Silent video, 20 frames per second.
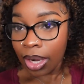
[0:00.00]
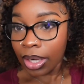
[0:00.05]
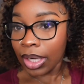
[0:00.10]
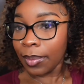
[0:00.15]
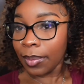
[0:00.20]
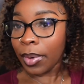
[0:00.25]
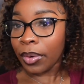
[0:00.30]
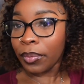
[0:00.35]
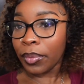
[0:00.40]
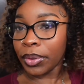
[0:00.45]

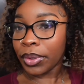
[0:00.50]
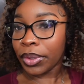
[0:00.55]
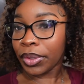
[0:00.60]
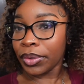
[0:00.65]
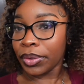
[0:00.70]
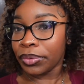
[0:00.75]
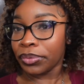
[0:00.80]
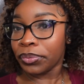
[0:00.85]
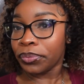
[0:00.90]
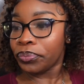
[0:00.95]
Came out real
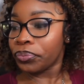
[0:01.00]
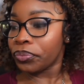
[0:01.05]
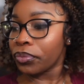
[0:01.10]
cute.